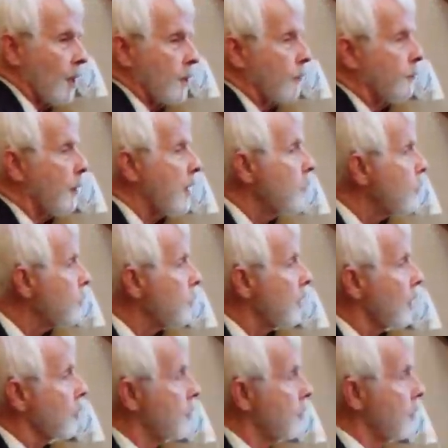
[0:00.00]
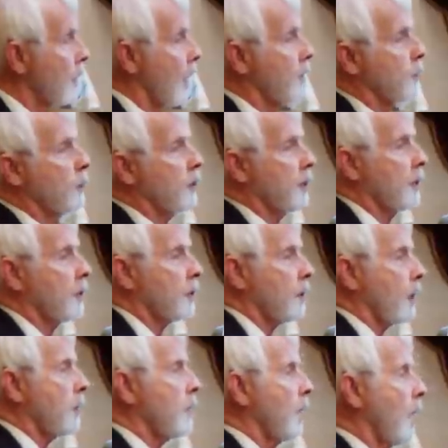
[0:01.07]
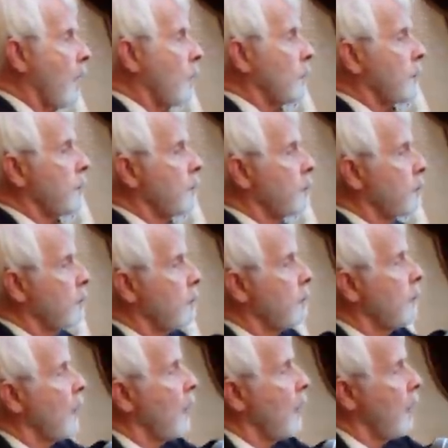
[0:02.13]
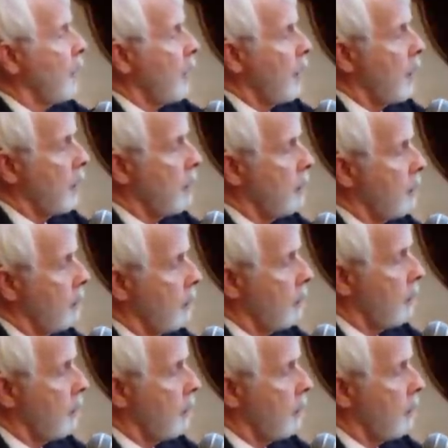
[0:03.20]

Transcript: The final section, as we said, started out in